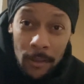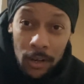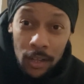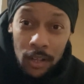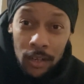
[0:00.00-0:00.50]

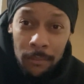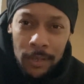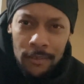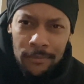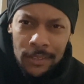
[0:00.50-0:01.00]
Look, hold on,
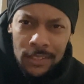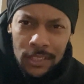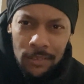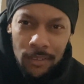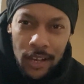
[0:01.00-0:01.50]
make it my
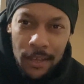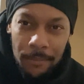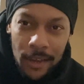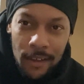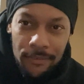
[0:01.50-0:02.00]
shit right,
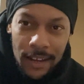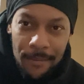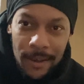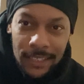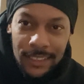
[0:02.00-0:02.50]
man. I feel like
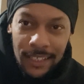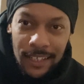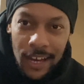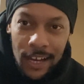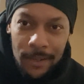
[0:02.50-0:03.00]
my shit,
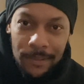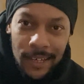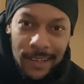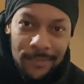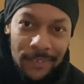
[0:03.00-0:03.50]
y'all,
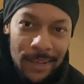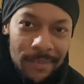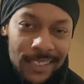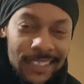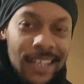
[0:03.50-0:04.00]
man. I feel like my shit.